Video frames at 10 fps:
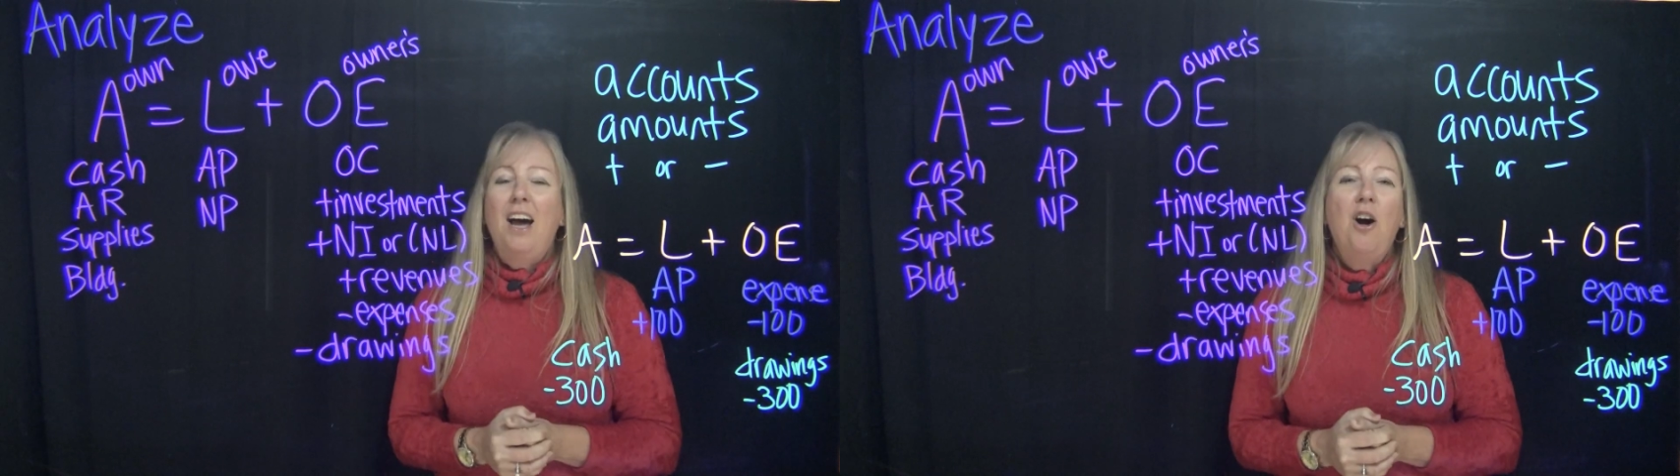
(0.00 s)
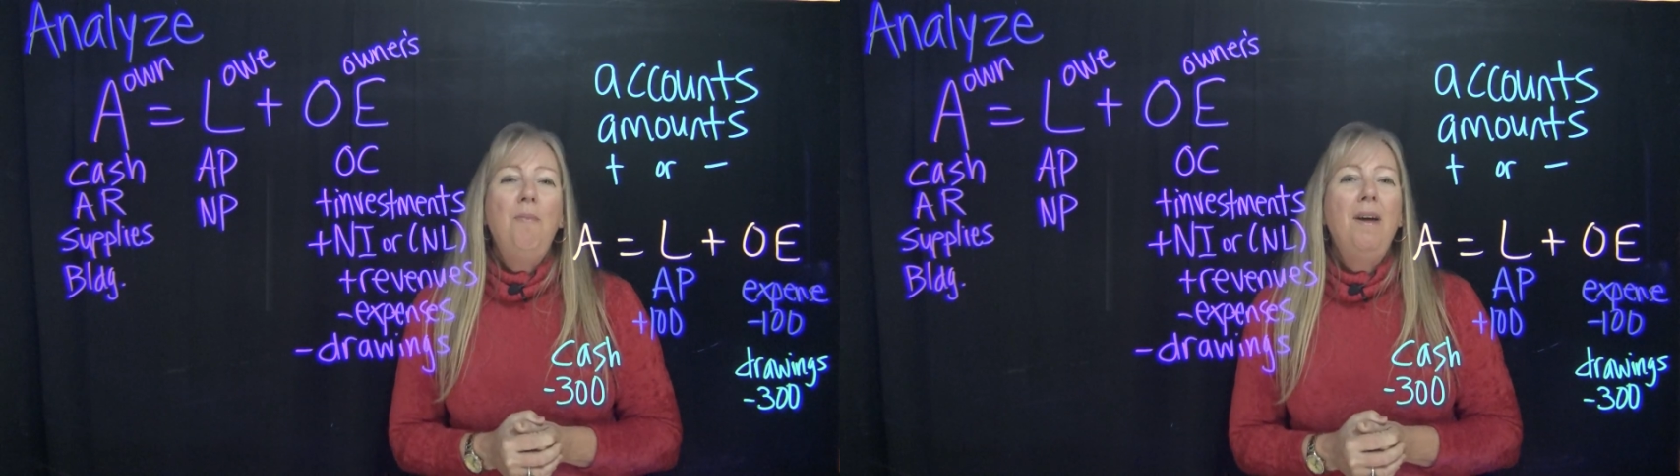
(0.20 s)

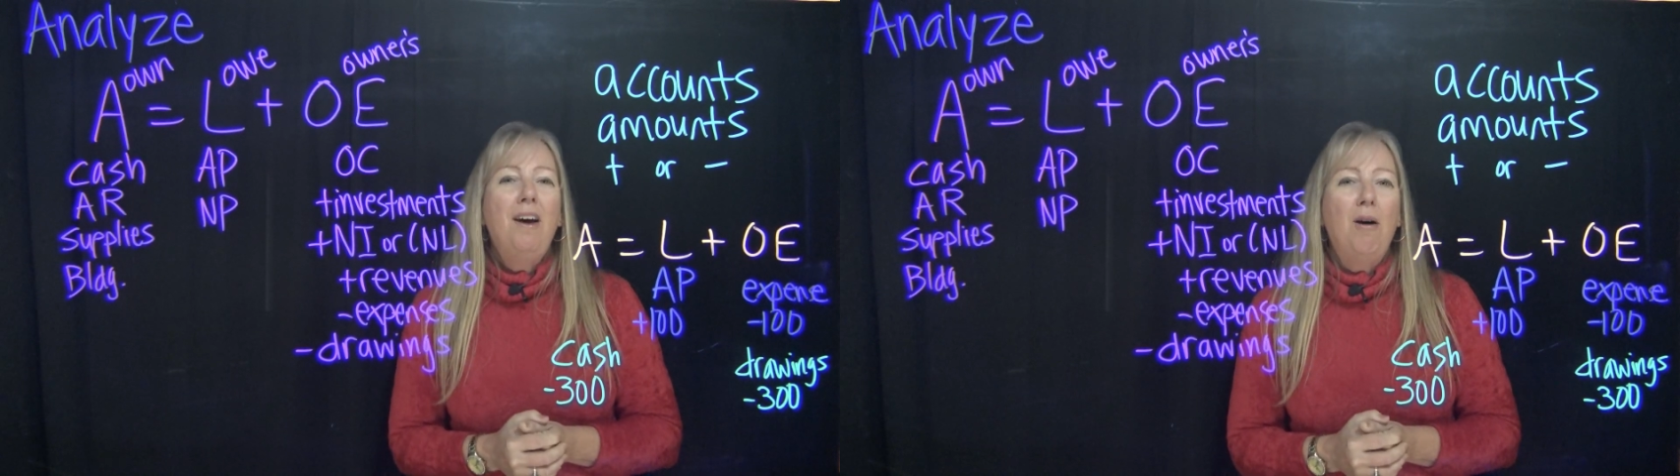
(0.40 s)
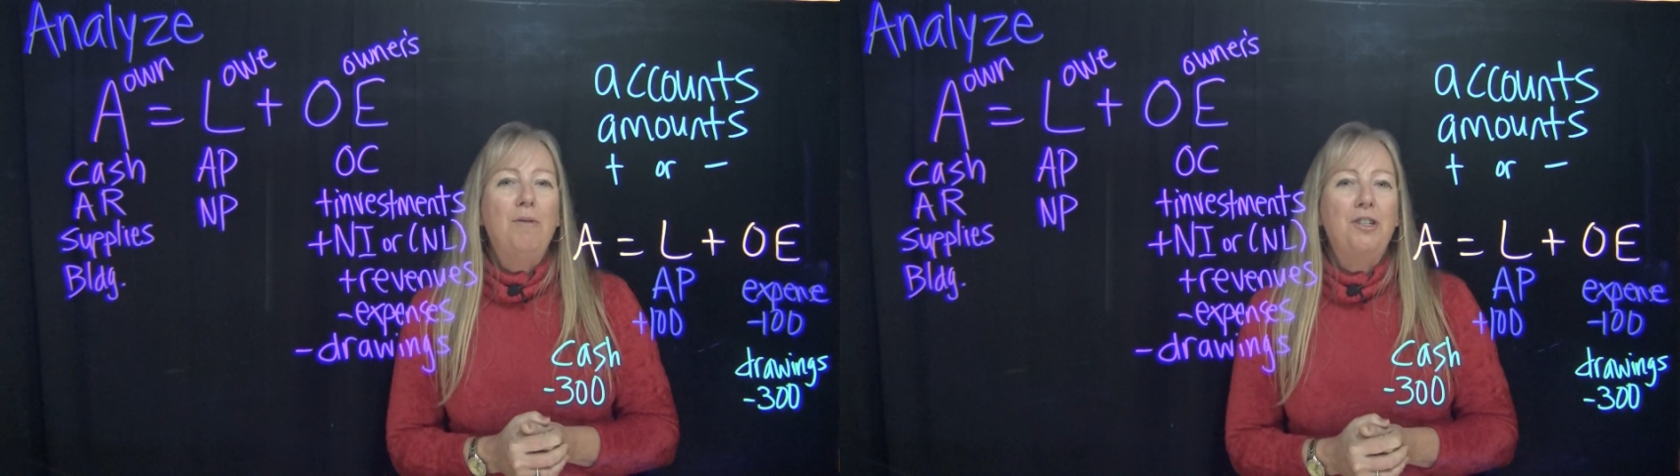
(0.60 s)
I hope
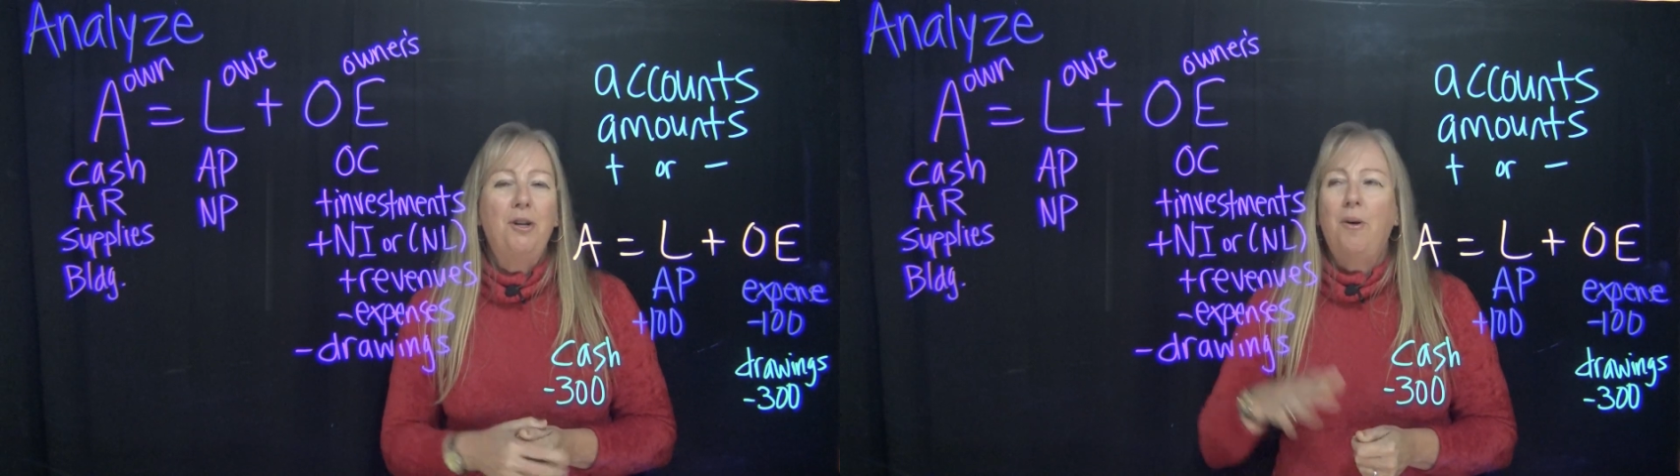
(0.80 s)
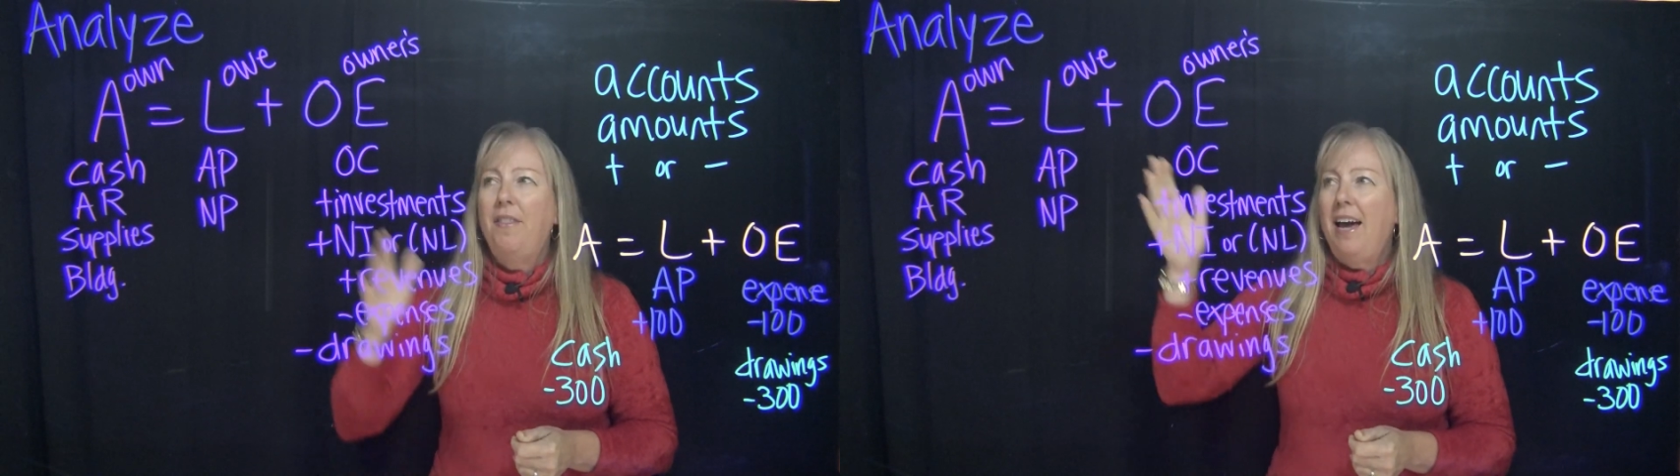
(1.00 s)
that
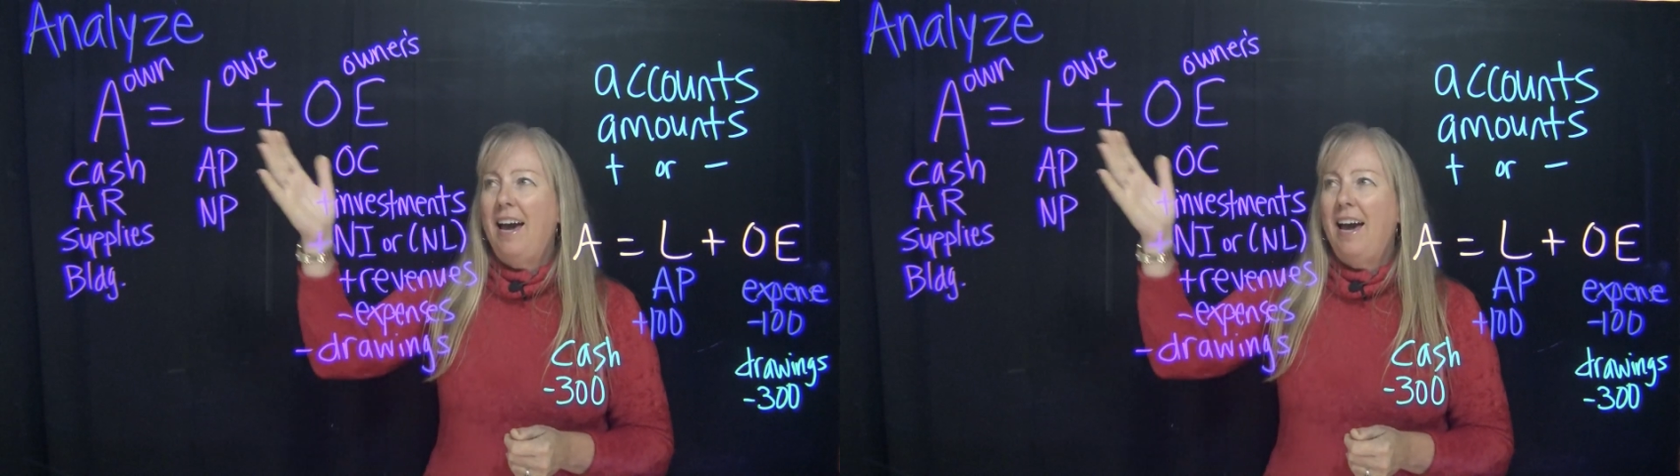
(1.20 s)
helps you with